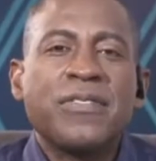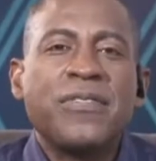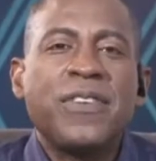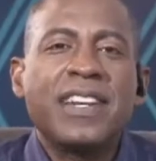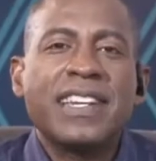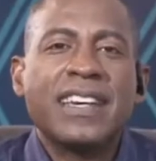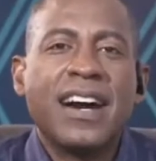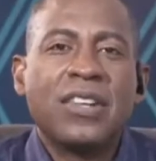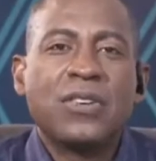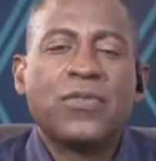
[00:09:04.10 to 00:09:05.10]
is a fun and
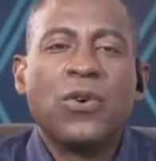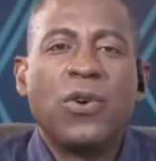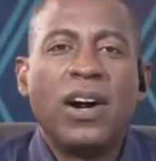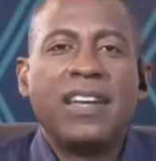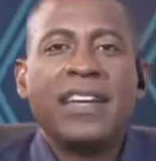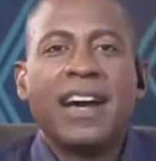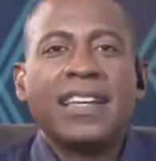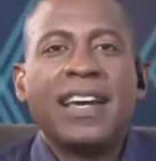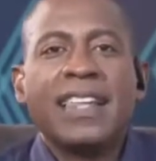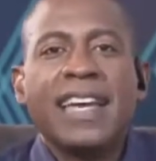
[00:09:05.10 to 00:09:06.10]
colorful one.
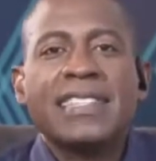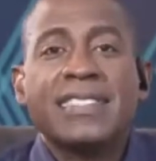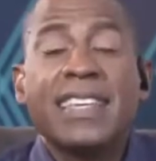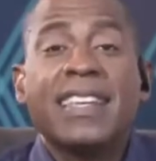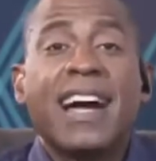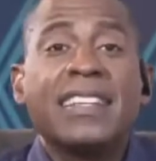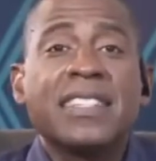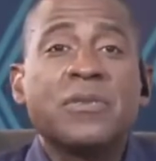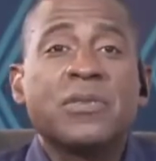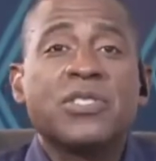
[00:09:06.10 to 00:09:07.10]
I, I like to say that
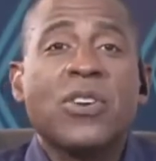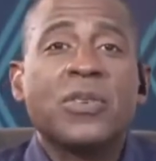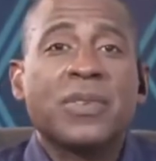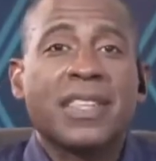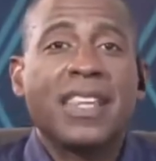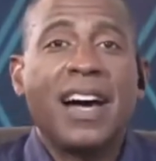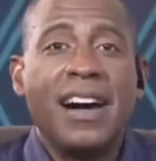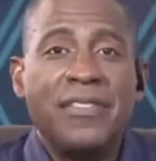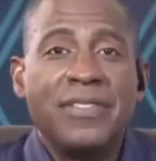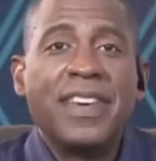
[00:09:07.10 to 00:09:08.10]
Ozzy was started with
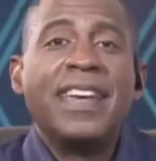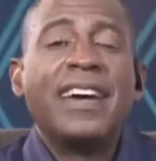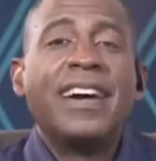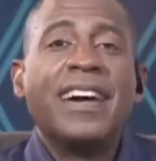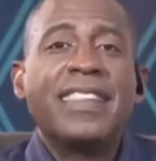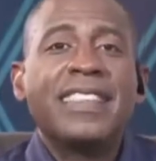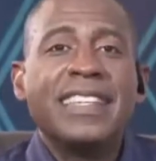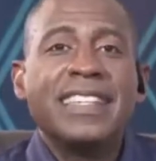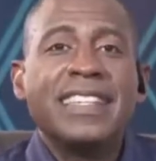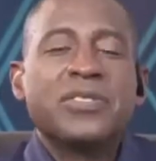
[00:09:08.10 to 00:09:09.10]
love uh,
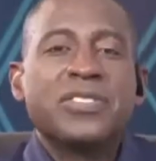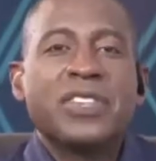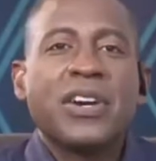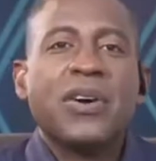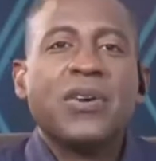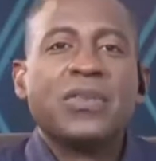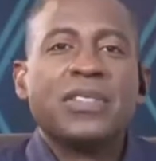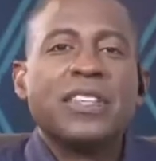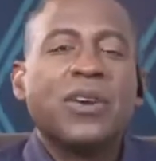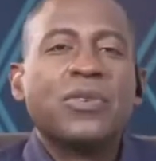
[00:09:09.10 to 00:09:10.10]
that years ago,
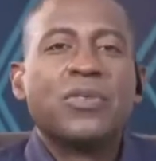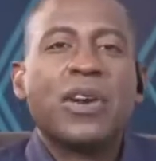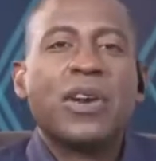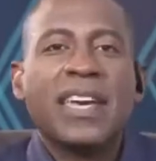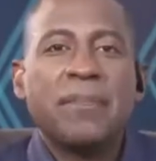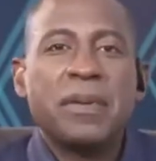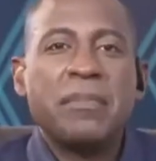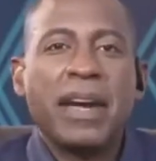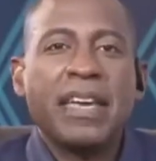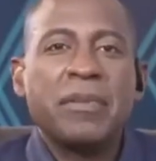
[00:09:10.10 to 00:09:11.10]
you know, growing up
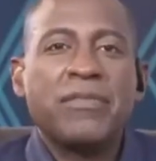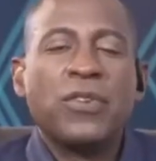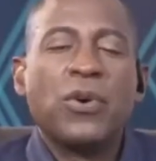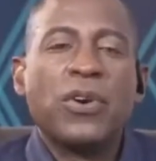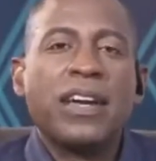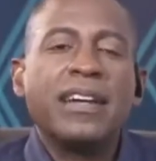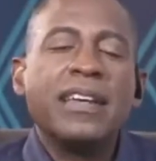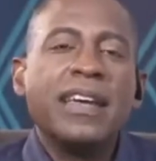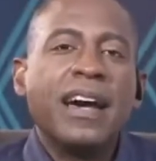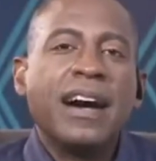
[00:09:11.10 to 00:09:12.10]
in Miami, Florida,
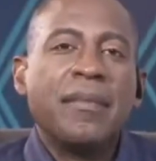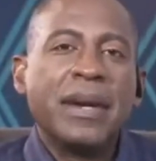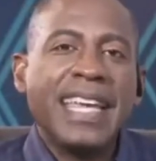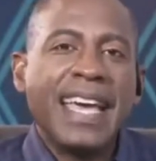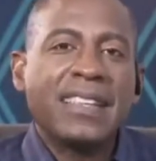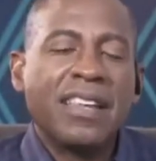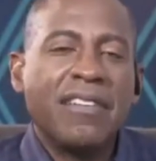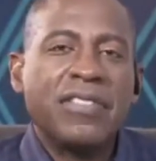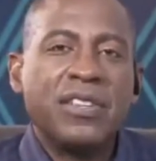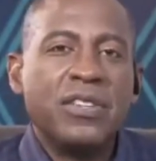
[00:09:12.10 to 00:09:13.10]
uh, my dad
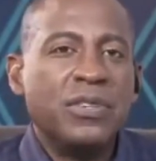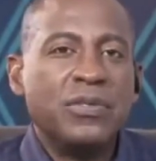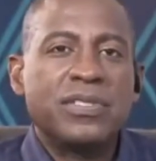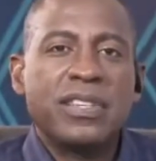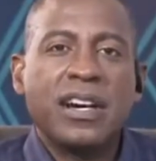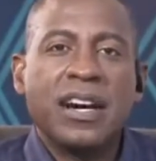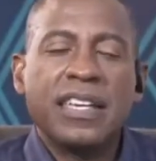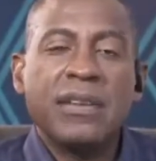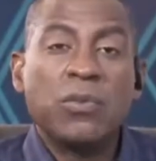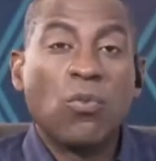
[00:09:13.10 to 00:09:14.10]
loved the news. Uh,
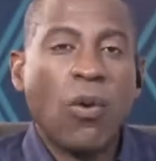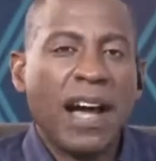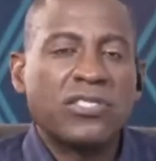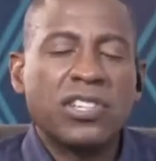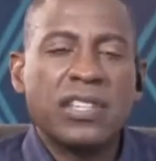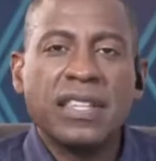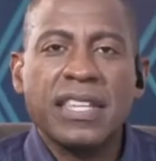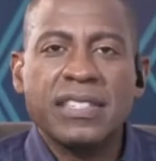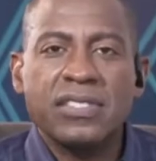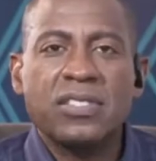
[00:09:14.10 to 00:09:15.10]
he would watch it,
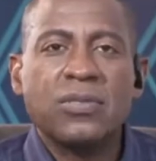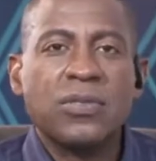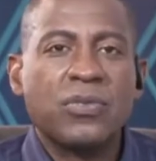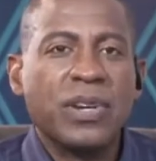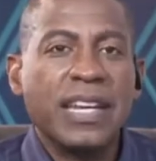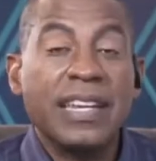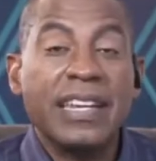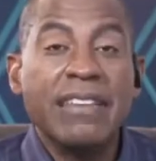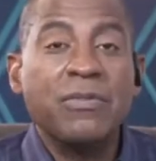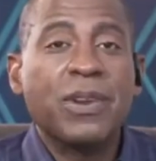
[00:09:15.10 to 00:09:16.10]
listen to it, read
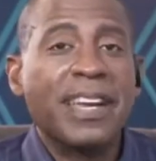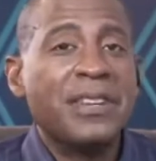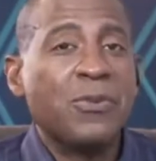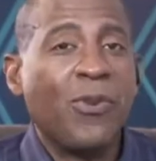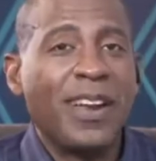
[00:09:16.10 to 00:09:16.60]
it, even when I didn't